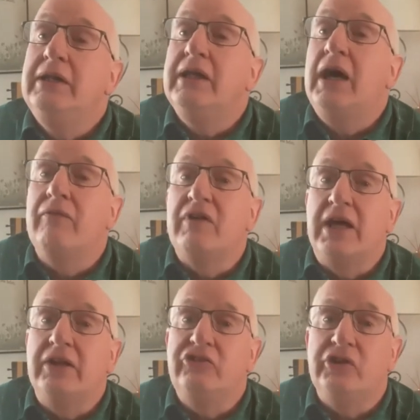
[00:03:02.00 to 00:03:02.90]
to have an
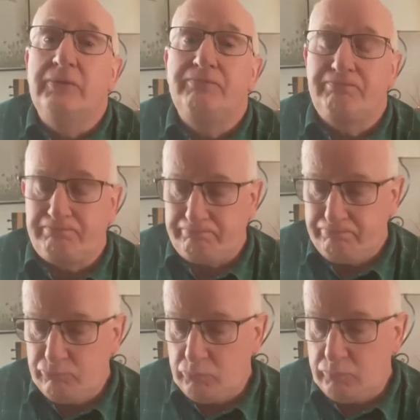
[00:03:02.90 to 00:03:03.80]
answer.
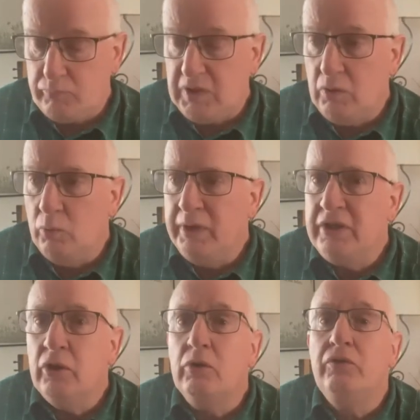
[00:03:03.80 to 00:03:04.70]
We
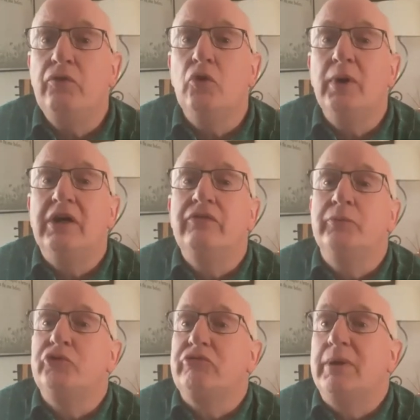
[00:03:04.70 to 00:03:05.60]
know full well
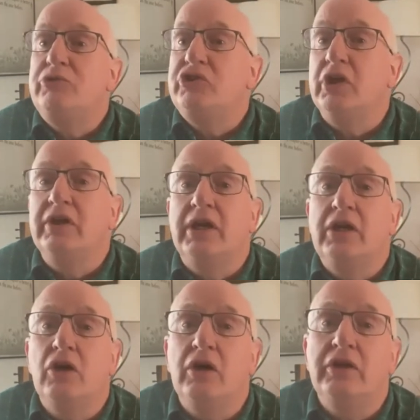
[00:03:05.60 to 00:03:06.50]
from Scripture
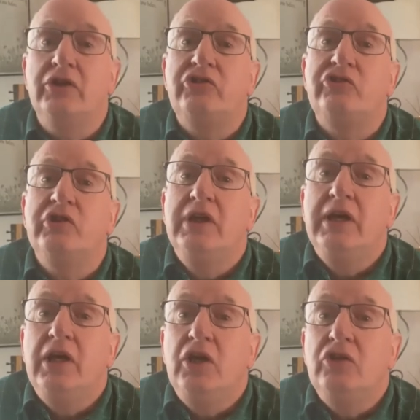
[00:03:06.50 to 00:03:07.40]
that God has
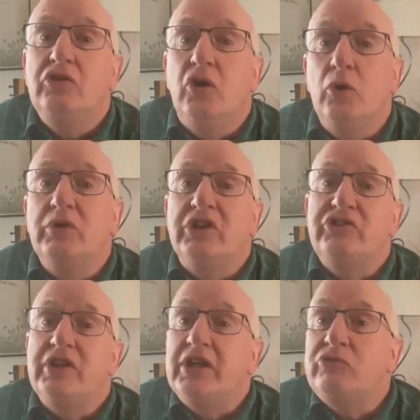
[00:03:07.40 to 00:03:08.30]
told
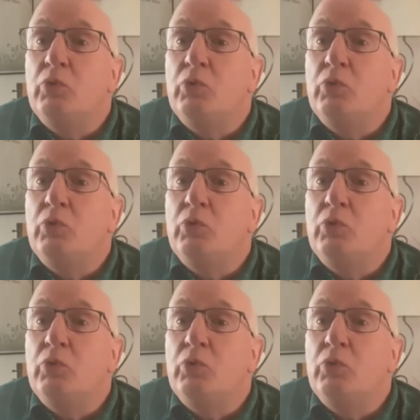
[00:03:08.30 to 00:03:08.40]
us that his